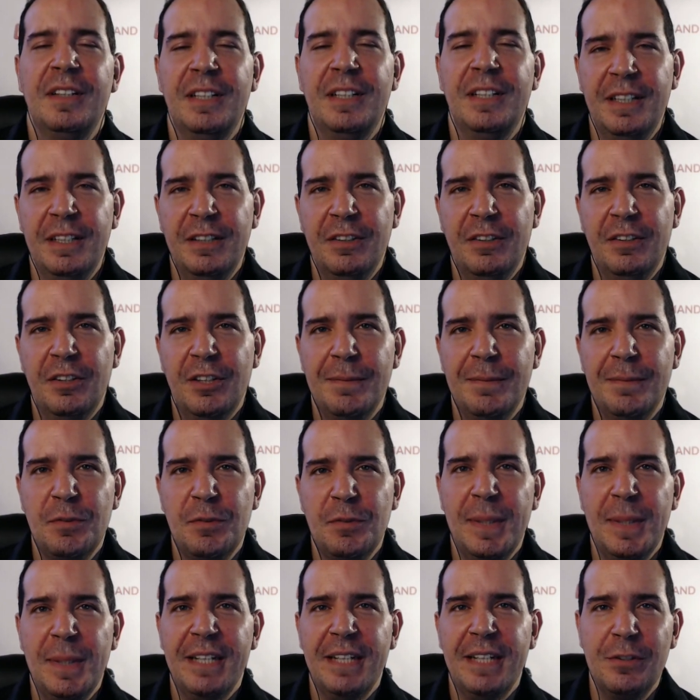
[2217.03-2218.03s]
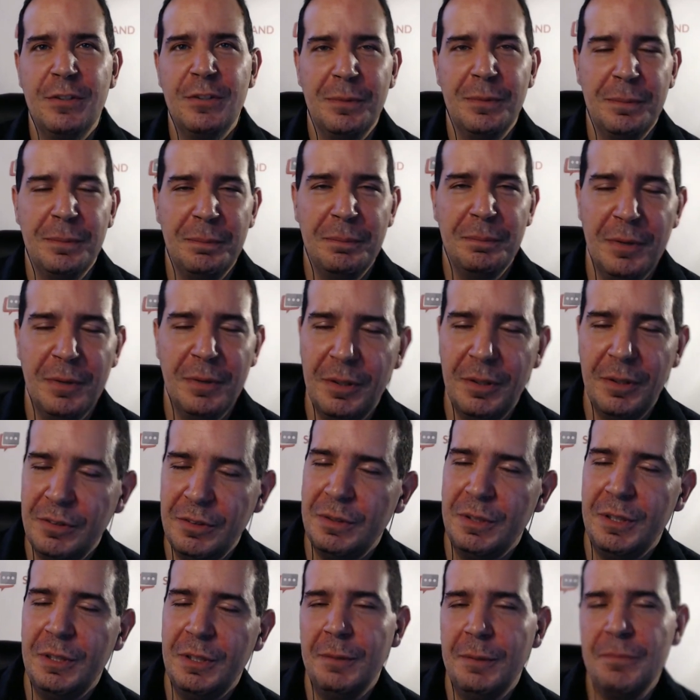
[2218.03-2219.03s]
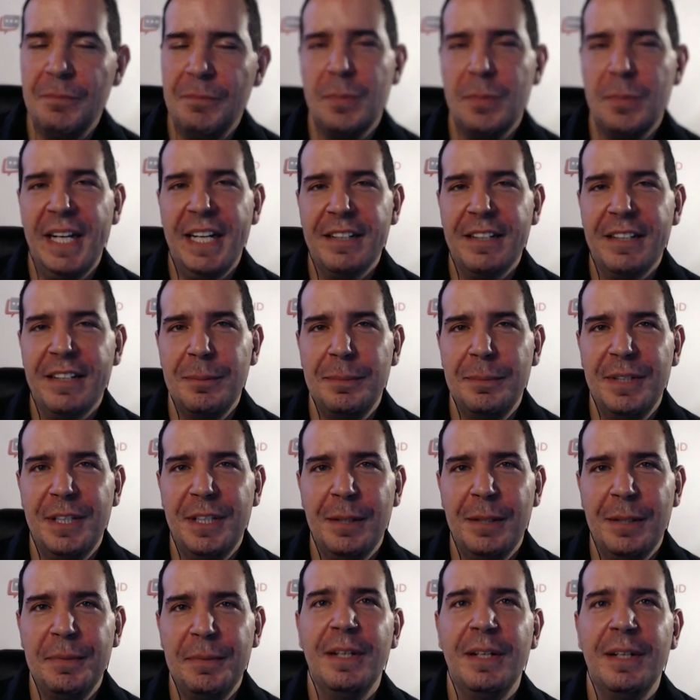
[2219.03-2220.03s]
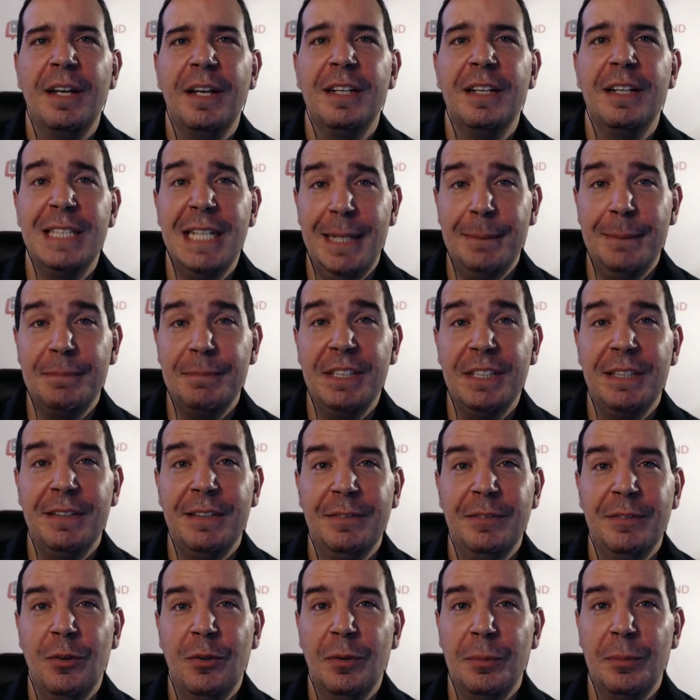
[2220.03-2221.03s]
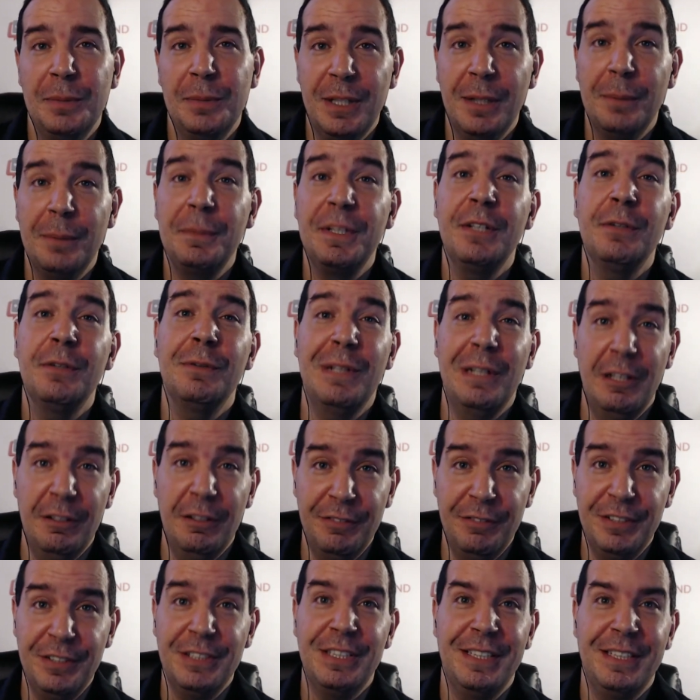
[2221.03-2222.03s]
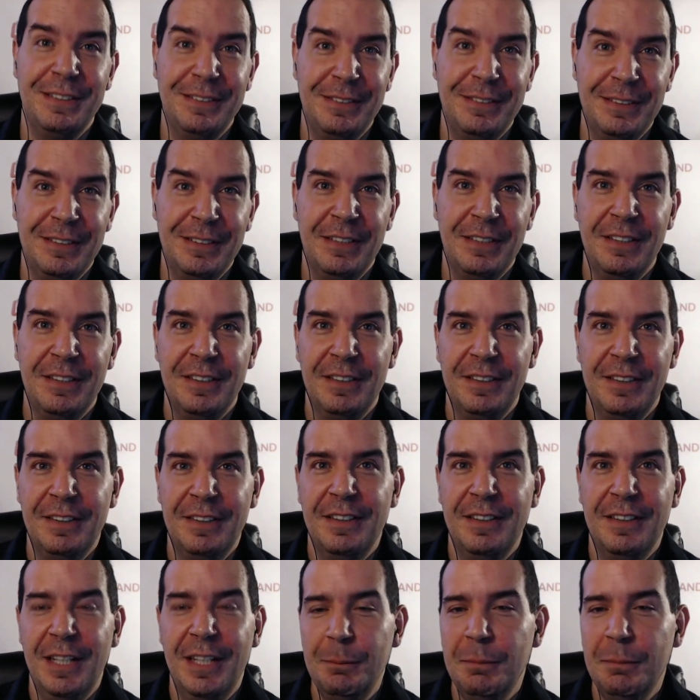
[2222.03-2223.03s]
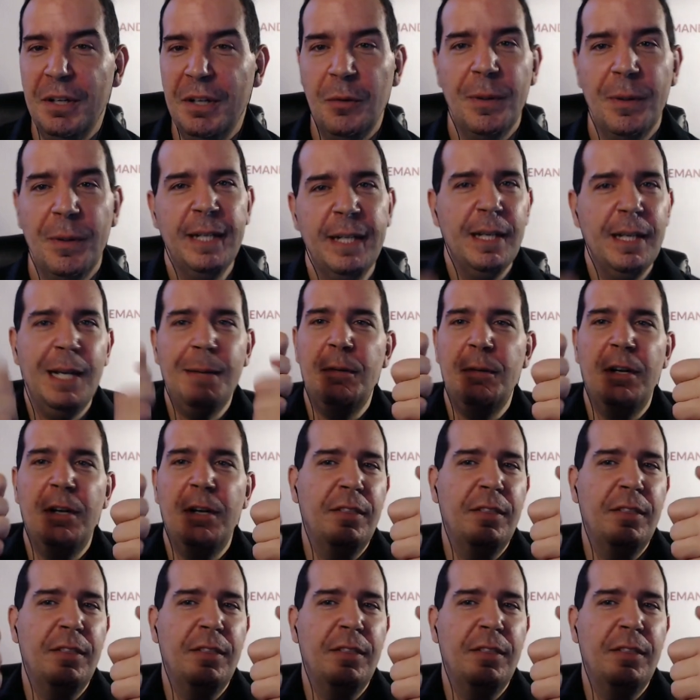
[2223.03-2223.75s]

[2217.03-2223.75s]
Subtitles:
It all comes back to becoming adapting or becoming irrelevant. And by the way, I'm